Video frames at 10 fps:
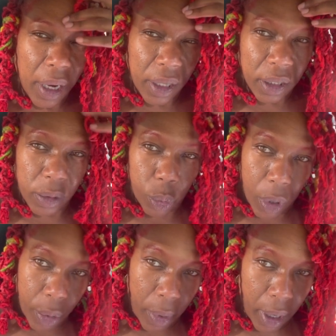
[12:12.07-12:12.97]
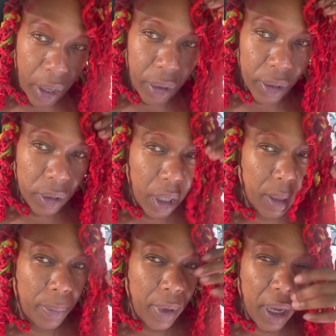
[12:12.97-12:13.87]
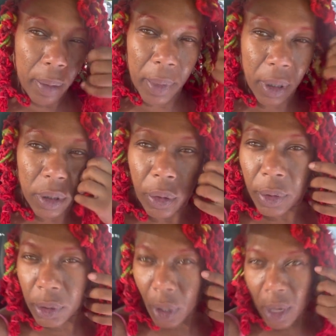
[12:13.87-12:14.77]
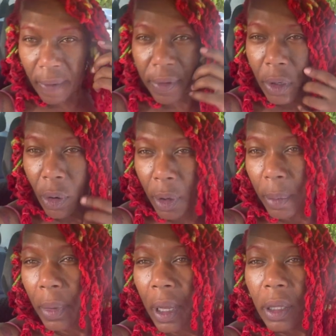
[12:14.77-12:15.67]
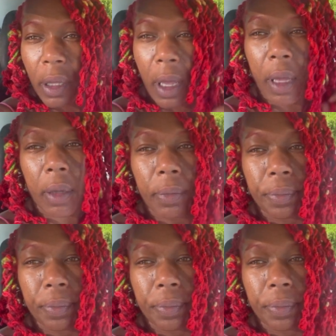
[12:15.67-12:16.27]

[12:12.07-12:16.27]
this one right here is gonna bug me, so it's gonna have to go up like that.